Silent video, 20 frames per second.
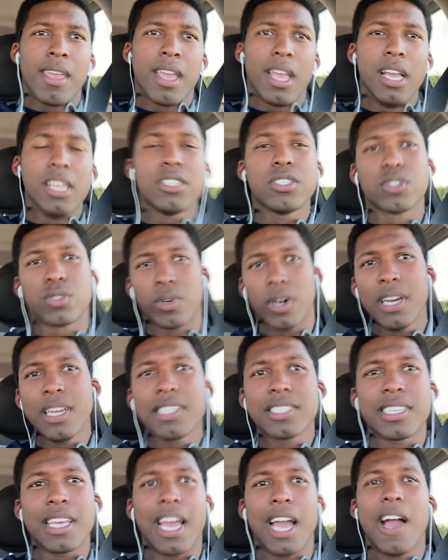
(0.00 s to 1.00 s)
it's
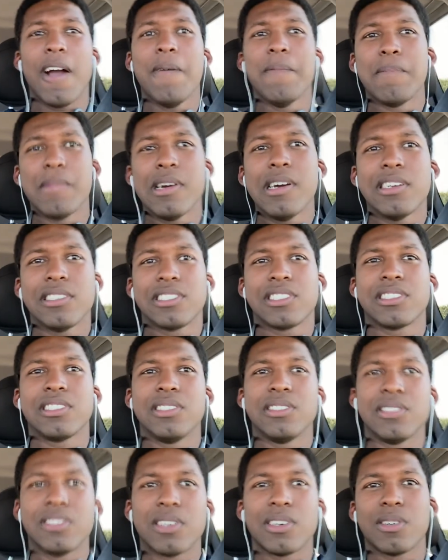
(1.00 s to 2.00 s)
crazy how much,
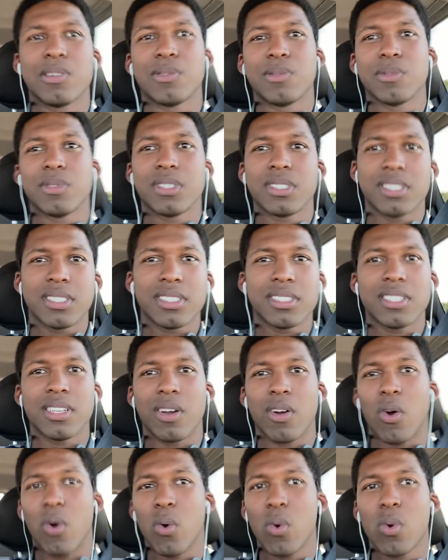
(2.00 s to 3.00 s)
you know,
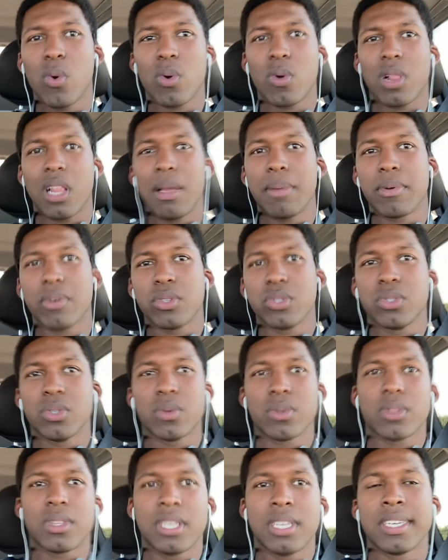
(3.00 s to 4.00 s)
a whole climate
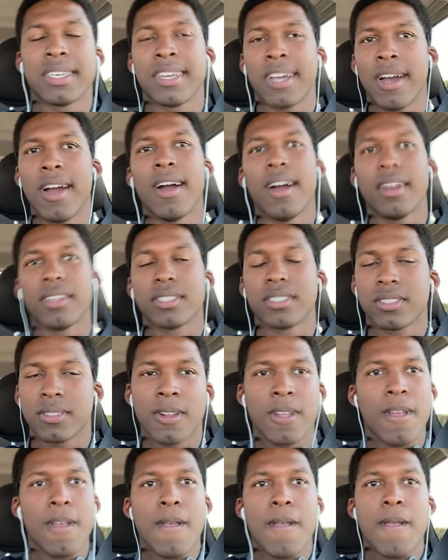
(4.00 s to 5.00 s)
control thing costs
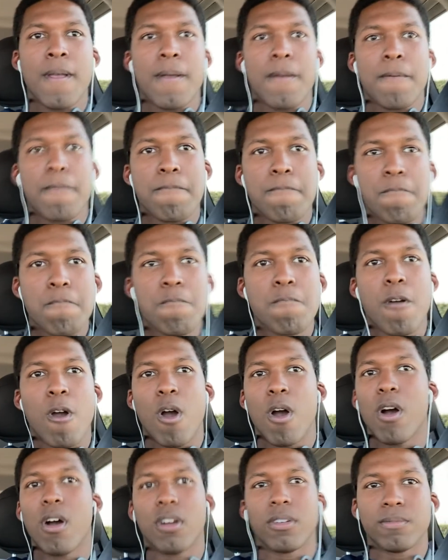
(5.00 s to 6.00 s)

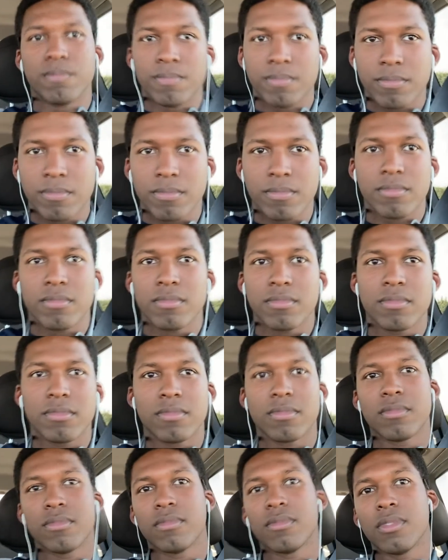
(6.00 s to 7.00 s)

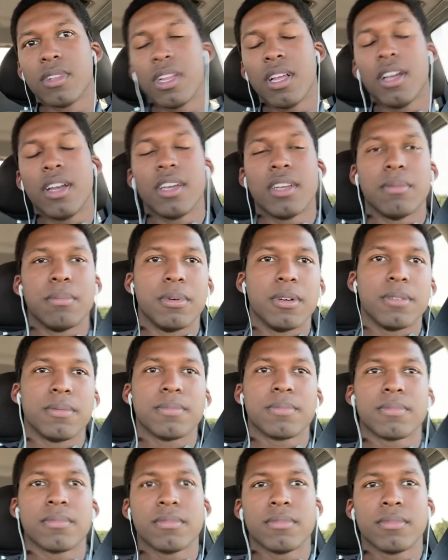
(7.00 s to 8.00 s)
online, but
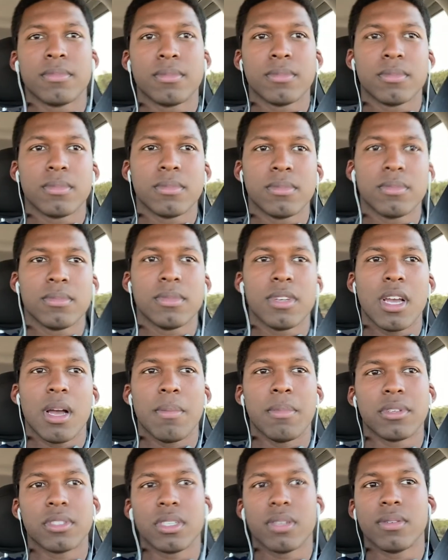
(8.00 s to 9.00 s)
I
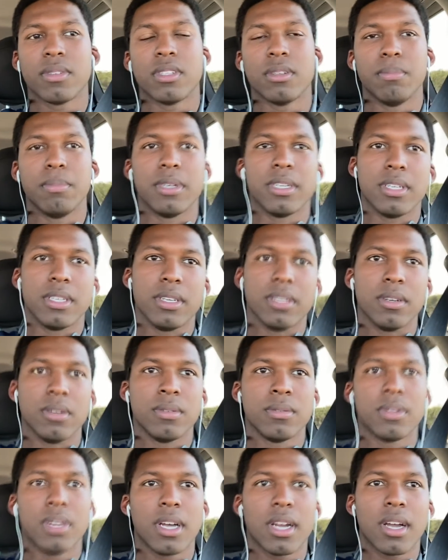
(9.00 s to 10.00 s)
mean, it's not really a big deal.
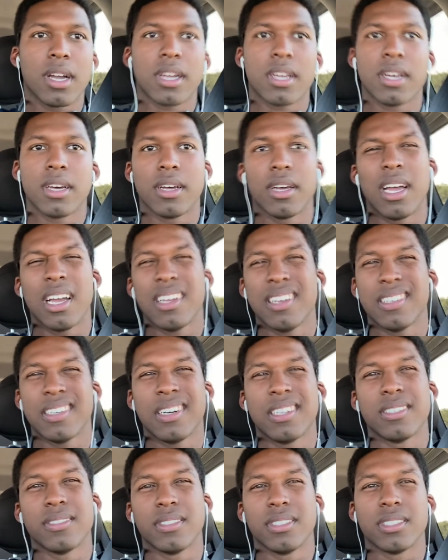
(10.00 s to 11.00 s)
I can
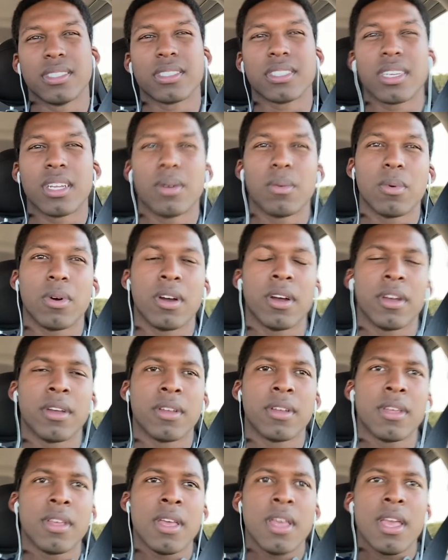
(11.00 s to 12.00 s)
kind of understand why,
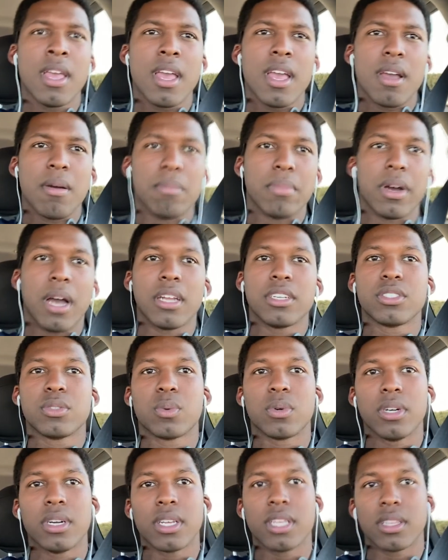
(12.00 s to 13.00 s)
but I just
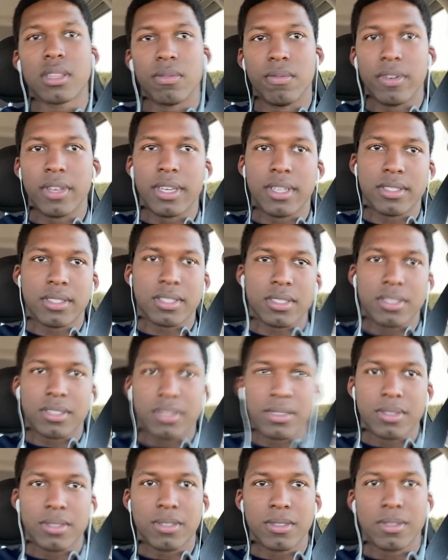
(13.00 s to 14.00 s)
wanted to get the vents.
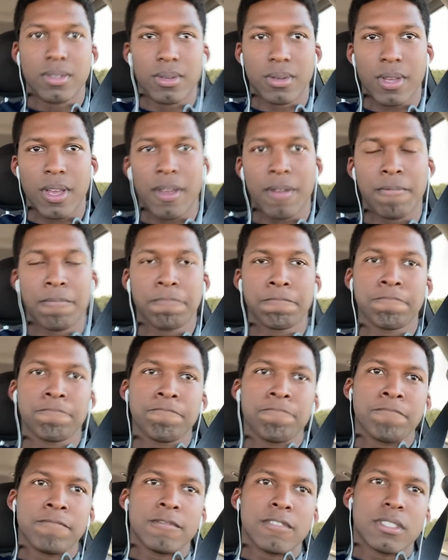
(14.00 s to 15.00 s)
Okay,
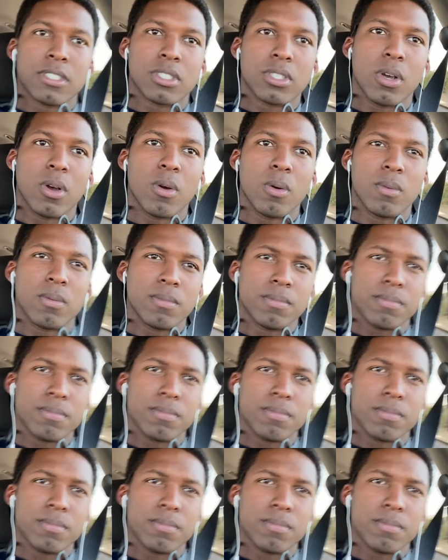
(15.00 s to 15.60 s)
so